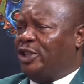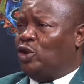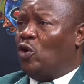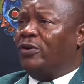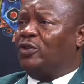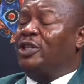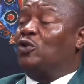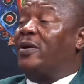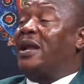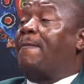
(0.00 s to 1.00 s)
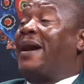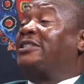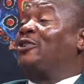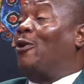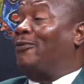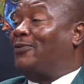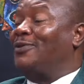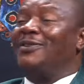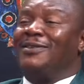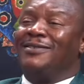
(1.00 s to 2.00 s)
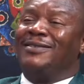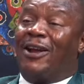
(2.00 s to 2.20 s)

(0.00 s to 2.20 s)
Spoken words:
should go also into other parts of the